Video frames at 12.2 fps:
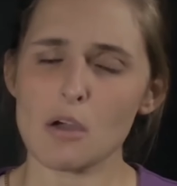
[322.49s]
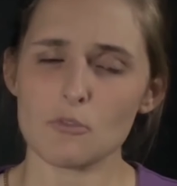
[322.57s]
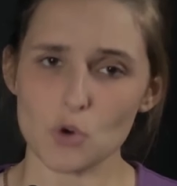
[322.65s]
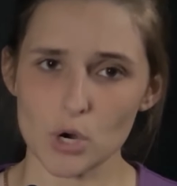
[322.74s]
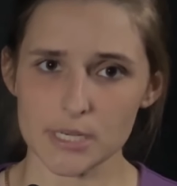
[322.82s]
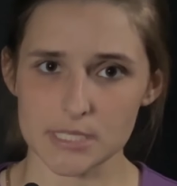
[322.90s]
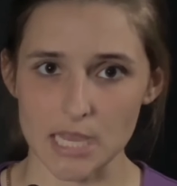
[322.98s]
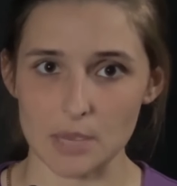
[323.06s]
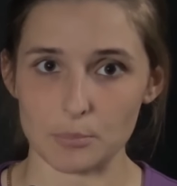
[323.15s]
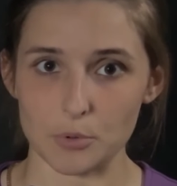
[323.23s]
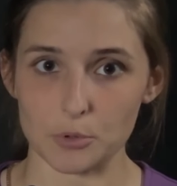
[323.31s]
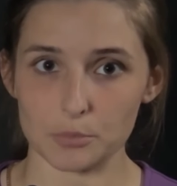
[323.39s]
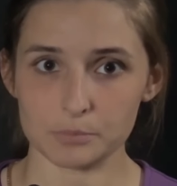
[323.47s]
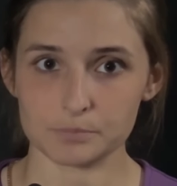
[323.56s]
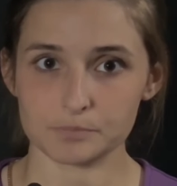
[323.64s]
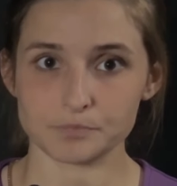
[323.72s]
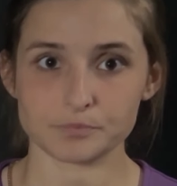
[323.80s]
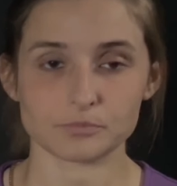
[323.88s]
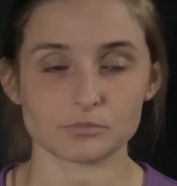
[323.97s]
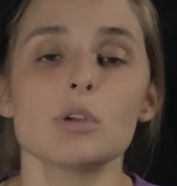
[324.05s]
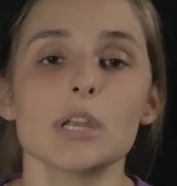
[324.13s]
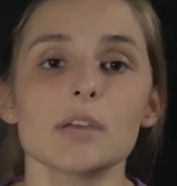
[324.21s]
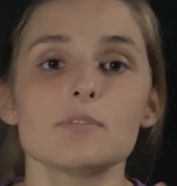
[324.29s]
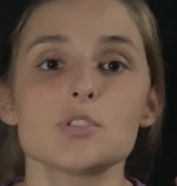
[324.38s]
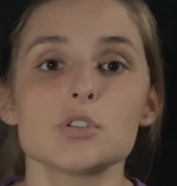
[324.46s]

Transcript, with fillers: For example, you can have